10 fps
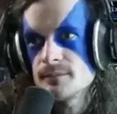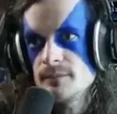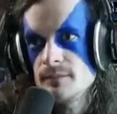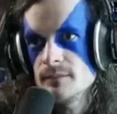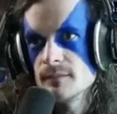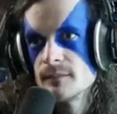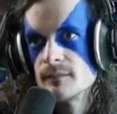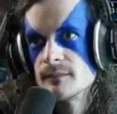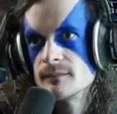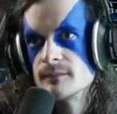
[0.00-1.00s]

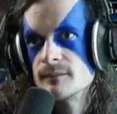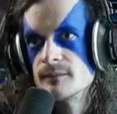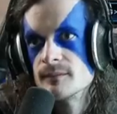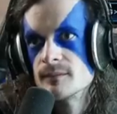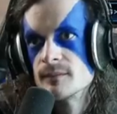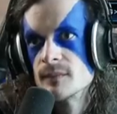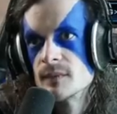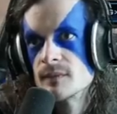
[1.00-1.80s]
Nobody speaks.